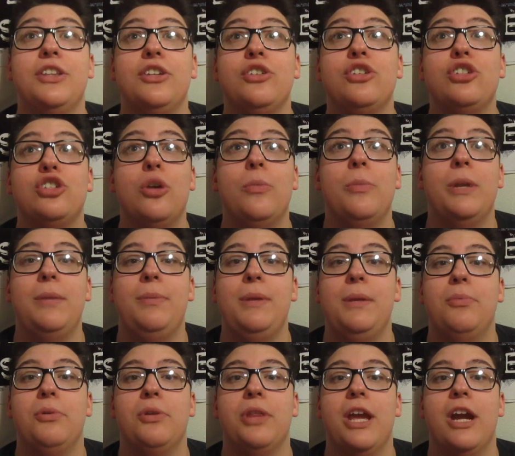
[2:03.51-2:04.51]
There's so many
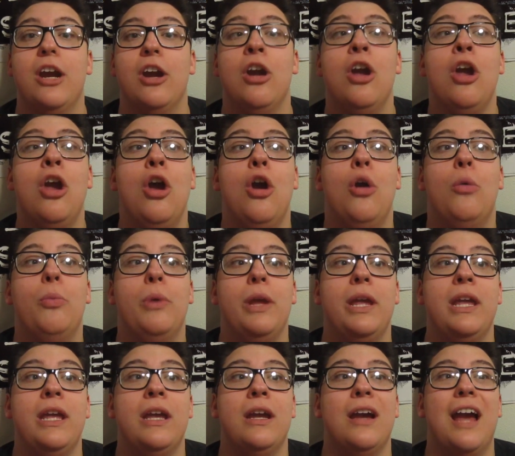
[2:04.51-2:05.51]
people there.
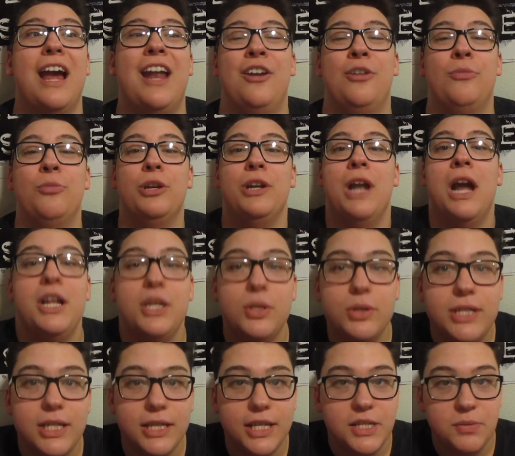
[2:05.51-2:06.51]
We're not
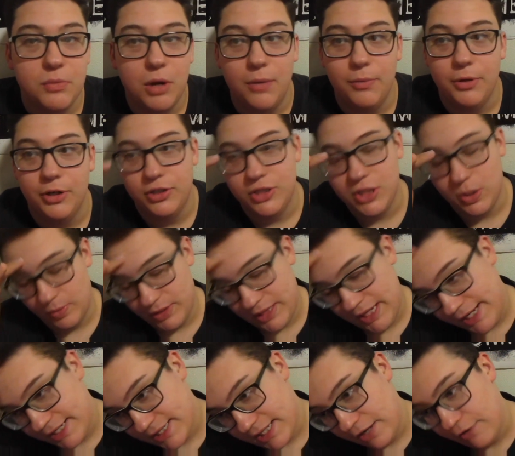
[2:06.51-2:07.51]
used to this Walmart, so it
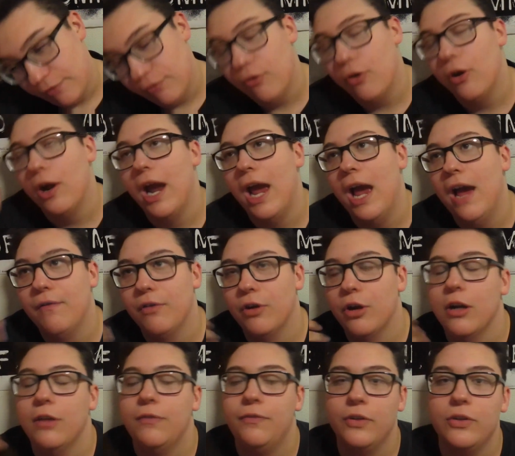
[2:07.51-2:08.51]
takes like
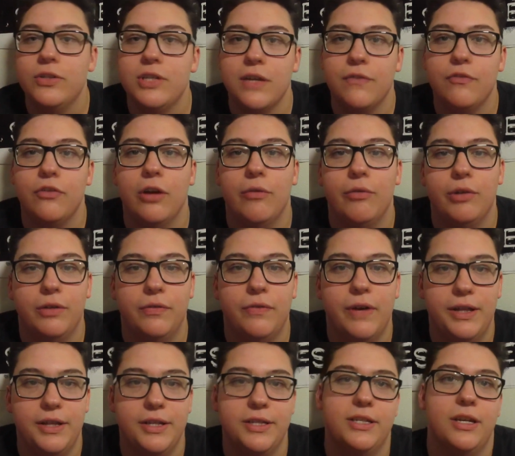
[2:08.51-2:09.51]
forever. It feels like forever to
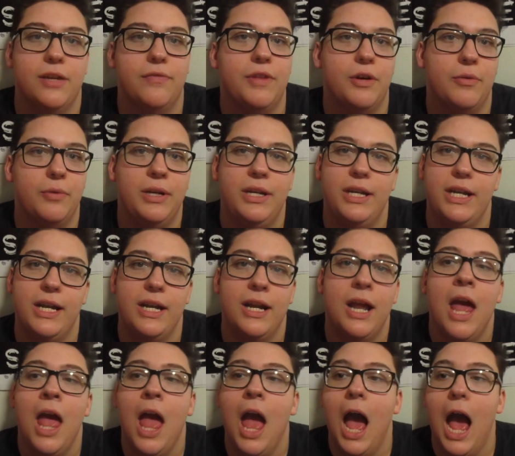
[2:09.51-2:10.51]
find the stuff that we
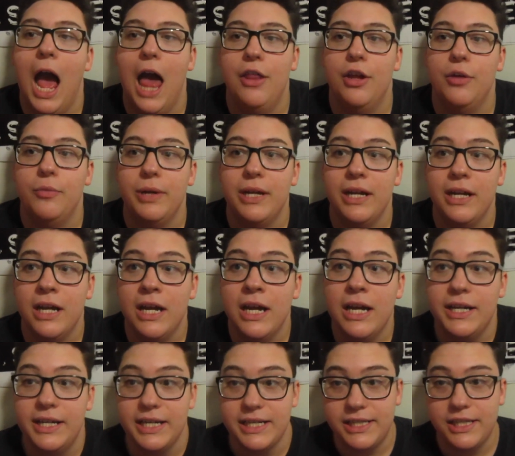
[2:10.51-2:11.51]
need. And then we
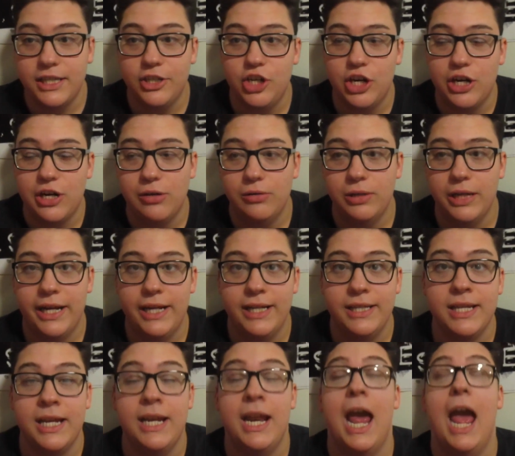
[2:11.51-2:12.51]
get to the checkout
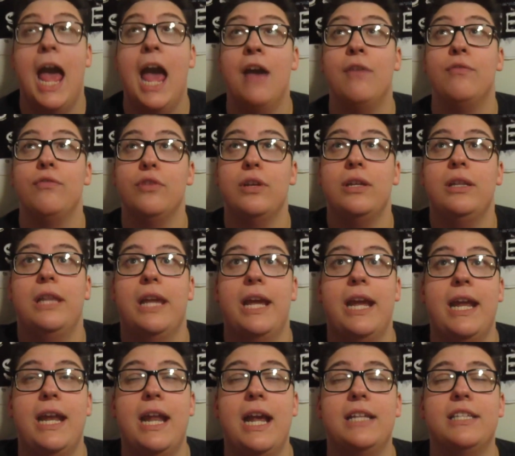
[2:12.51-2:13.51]
lanes and every
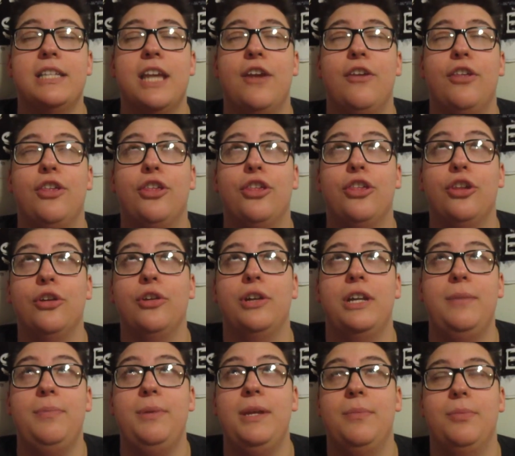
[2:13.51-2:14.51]
lane has like
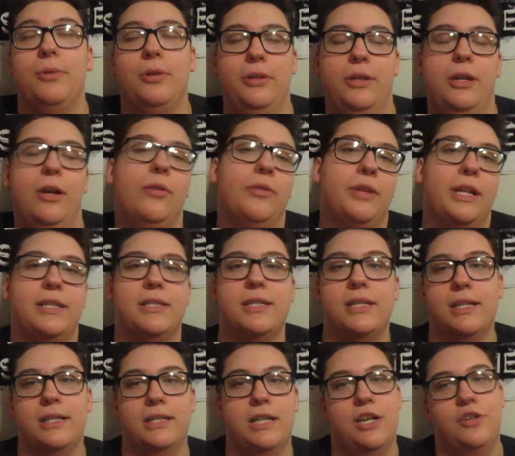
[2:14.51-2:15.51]
30 people. No, that's
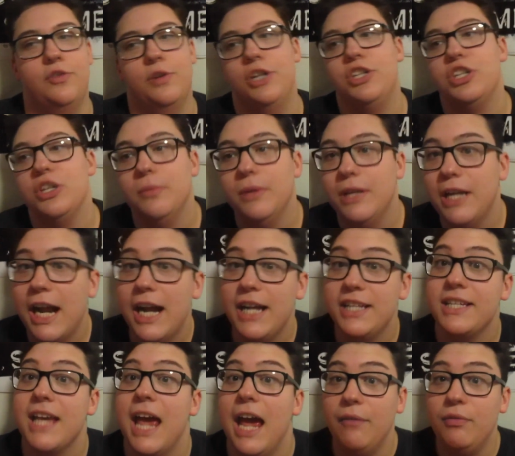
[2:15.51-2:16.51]
an exaggeration, but
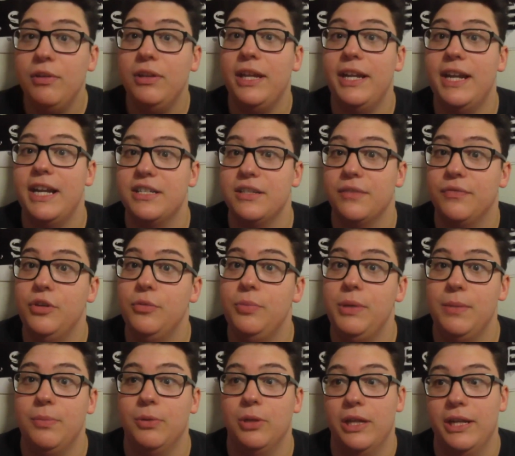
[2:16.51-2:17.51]
every lane has a few
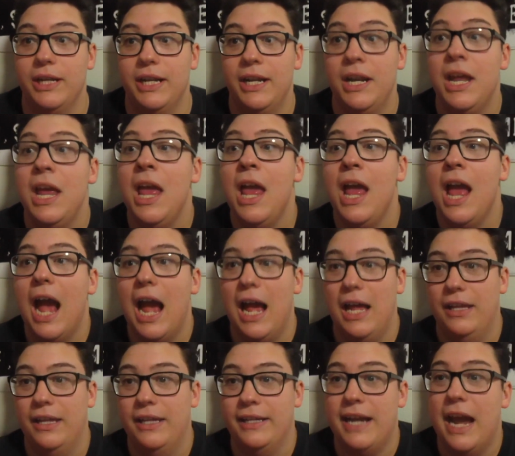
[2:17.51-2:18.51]
people in it.
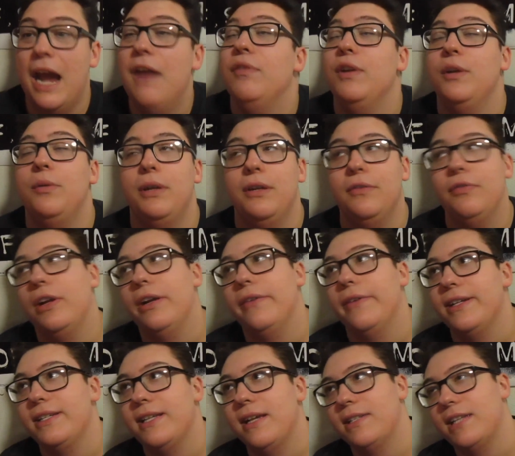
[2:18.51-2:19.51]
And like everyone in front of
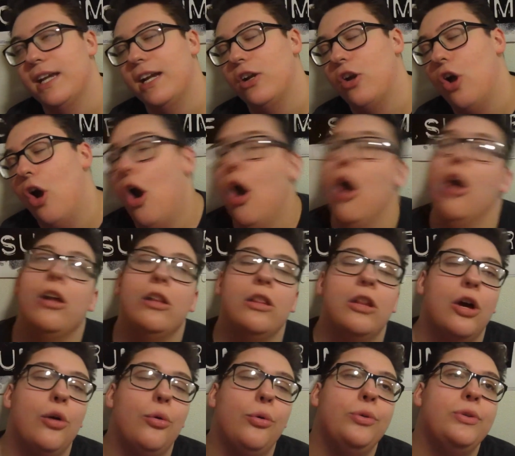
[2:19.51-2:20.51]
us has like
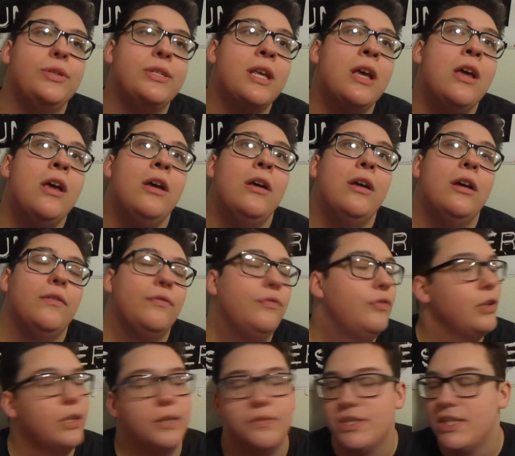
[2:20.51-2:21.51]
cartloads
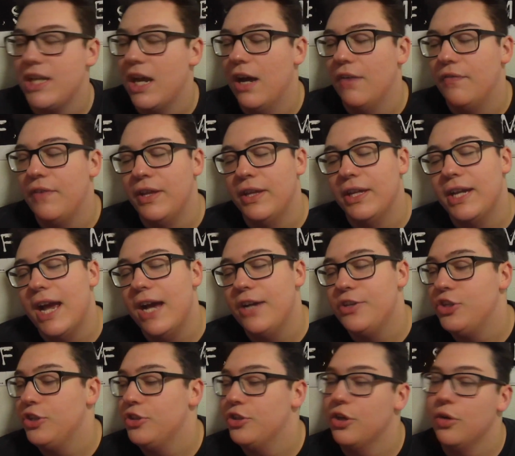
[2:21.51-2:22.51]
full of stuff and the
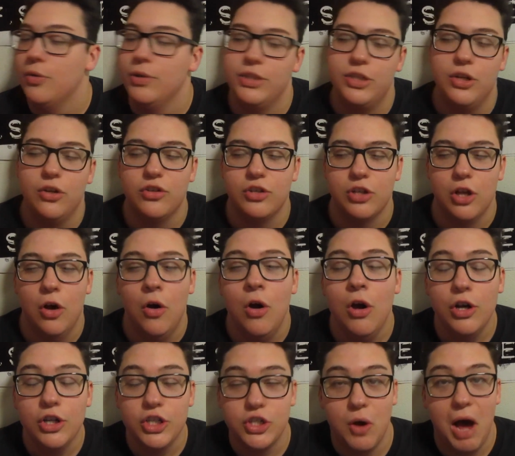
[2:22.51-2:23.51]
cashiers are going so slow.
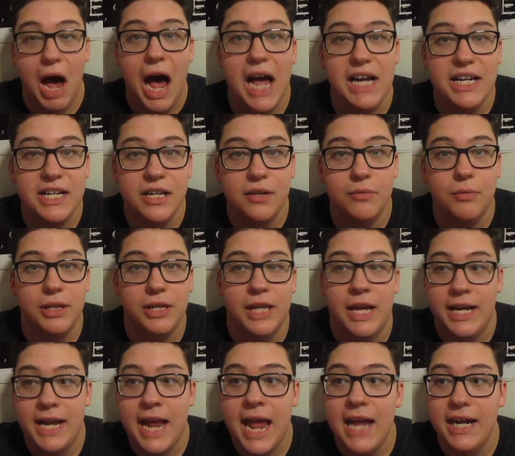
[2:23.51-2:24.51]
So I get in one
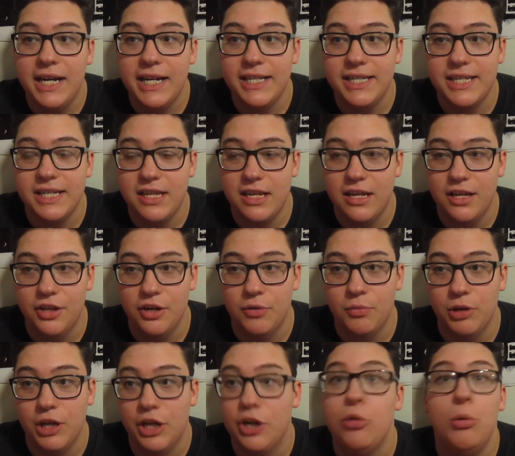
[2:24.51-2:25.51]
line, Hannah gets in the other.
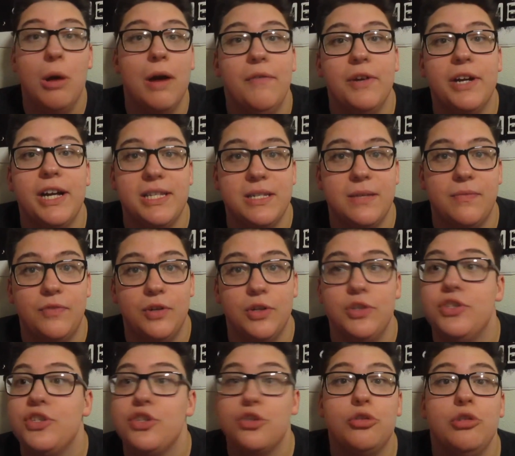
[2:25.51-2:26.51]
We're like, whoever gets up
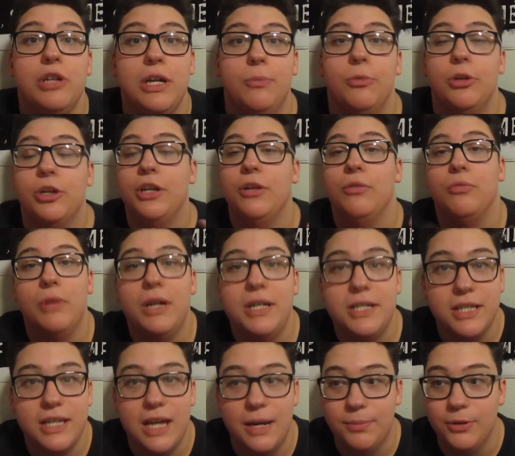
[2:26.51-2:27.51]
first, scream, we're gonna run
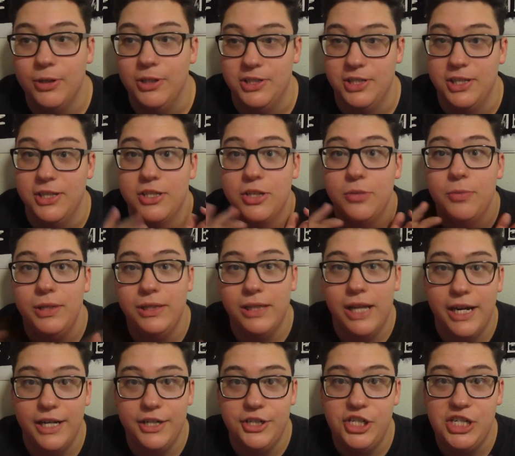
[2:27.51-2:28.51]
to that person. So we
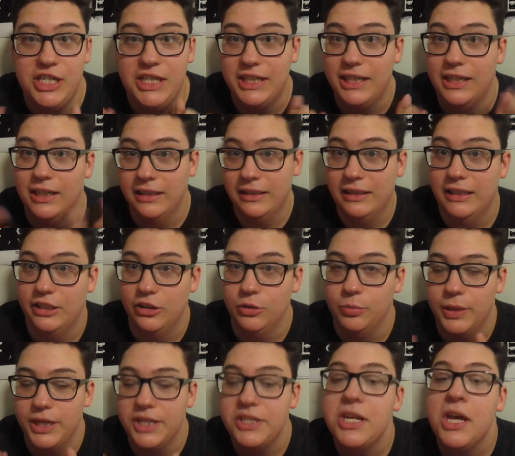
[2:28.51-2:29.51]
line cheated a little
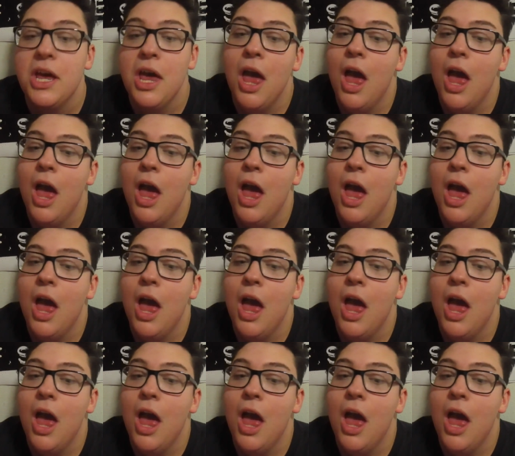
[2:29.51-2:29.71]
bit.